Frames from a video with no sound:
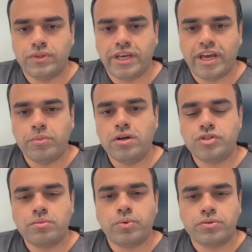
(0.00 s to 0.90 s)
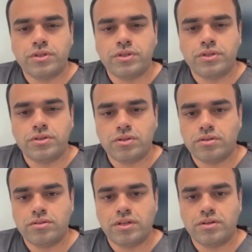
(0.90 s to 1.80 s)
the emerging procedures
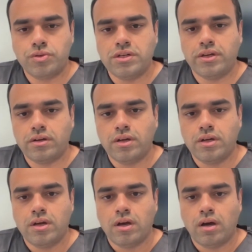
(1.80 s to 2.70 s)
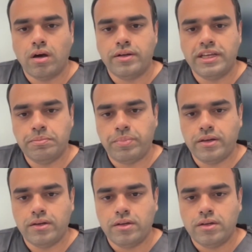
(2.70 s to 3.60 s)
in treating knee
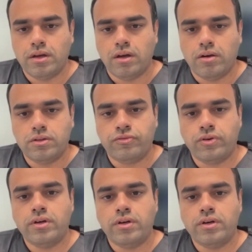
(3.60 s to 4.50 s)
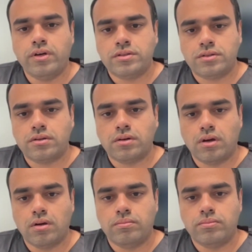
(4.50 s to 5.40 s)
pain. The first
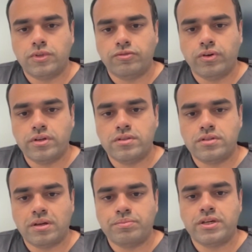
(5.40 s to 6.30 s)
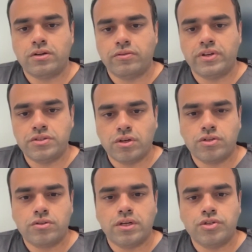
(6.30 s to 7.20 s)
subset of
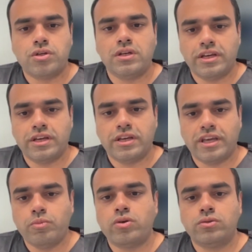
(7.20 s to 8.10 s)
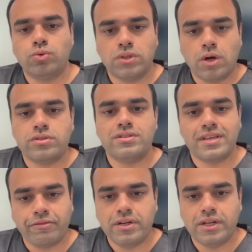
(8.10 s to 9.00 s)
research initially came out in
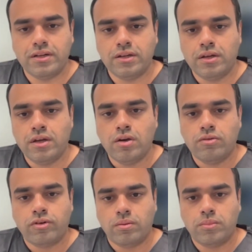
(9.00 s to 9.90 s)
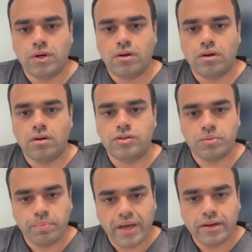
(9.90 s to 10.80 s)
2017 from
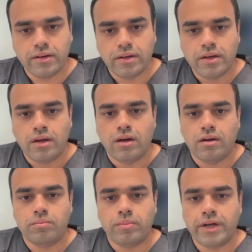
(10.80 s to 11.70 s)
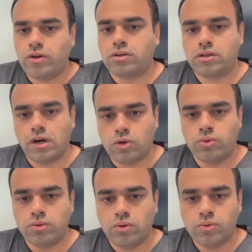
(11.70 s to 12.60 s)
Japan by Dr.
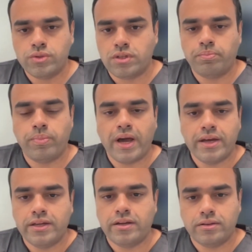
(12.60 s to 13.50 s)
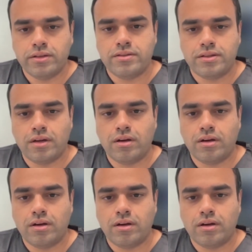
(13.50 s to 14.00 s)
Akuno, who is the pioneer in this